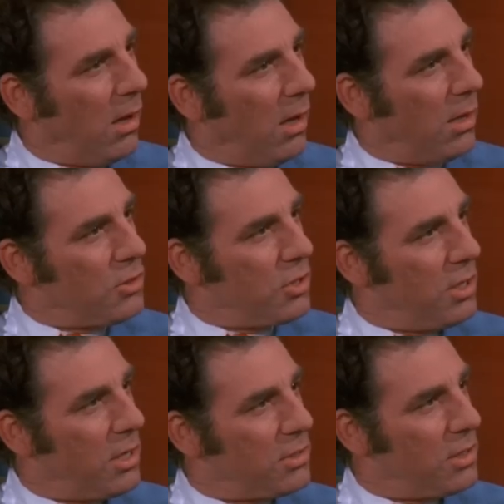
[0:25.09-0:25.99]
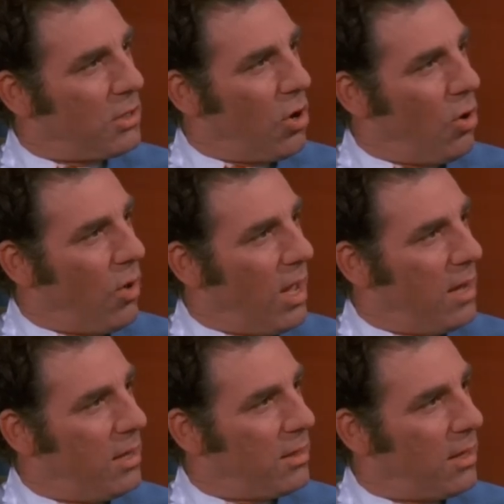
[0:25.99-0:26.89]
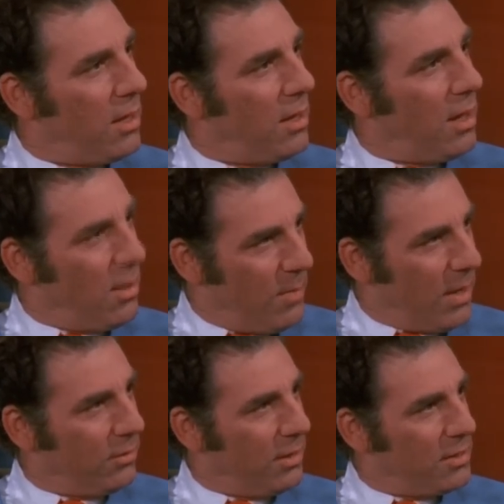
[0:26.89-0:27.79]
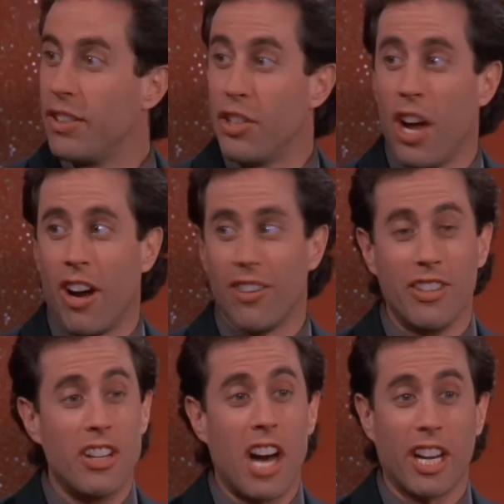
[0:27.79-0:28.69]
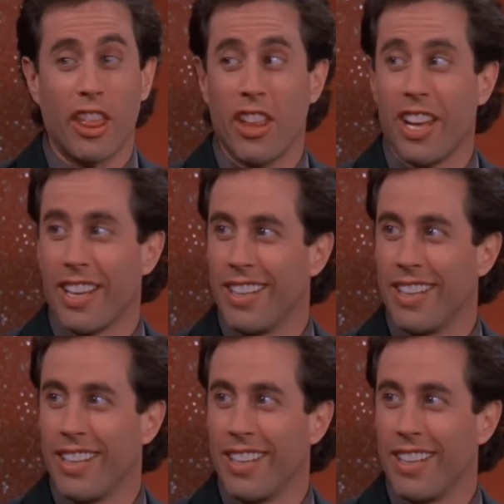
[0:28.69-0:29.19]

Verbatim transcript: And she doesn't know anything about this. No, not a thing.